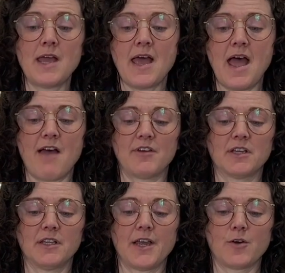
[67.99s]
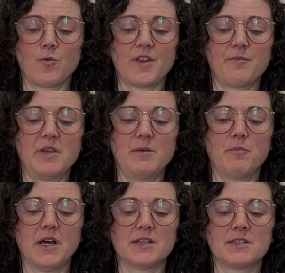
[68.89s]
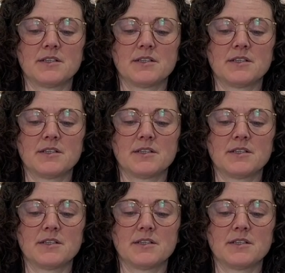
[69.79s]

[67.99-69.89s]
having a lighter with me, but